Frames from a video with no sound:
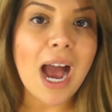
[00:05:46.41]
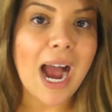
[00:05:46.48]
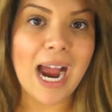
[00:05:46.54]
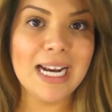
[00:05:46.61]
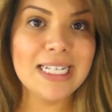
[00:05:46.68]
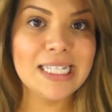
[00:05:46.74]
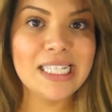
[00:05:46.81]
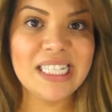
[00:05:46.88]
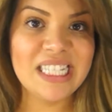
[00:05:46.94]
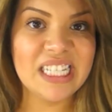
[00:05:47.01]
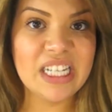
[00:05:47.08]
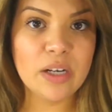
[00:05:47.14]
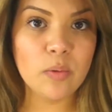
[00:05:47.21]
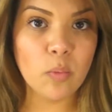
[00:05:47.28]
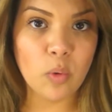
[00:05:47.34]
I just
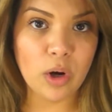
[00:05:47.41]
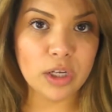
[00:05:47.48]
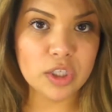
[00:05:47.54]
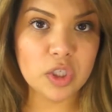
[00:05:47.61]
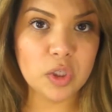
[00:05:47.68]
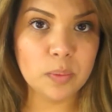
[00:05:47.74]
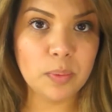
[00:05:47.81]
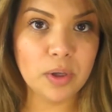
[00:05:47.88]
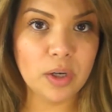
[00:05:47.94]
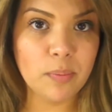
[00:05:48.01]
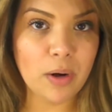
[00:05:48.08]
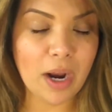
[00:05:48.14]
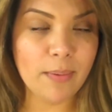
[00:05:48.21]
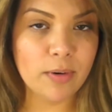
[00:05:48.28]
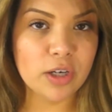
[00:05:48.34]
didn't want to put a
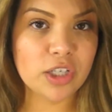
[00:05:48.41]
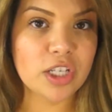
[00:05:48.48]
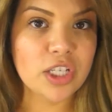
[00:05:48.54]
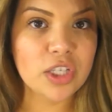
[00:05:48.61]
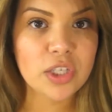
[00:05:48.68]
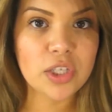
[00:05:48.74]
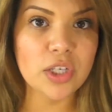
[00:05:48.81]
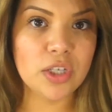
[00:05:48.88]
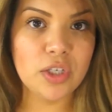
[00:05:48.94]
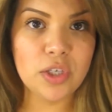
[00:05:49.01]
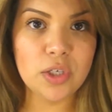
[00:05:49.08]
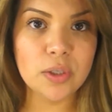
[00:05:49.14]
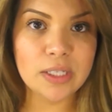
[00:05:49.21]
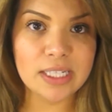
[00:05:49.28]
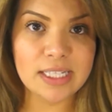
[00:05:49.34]
primer just to,
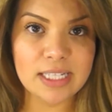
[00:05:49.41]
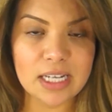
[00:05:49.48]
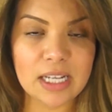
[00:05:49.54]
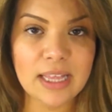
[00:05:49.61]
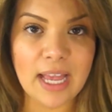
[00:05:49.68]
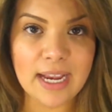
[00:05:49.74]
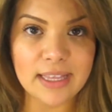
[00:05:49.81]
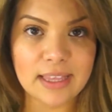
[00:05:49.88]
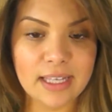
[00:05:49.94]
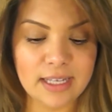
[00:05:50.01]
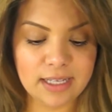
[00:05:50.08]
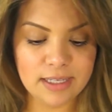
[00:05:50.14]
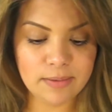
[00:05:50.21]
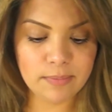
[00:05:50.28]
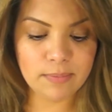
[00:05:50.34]
you could see like
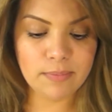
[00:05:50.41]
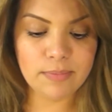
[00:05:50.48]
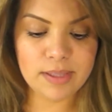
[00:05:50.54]
the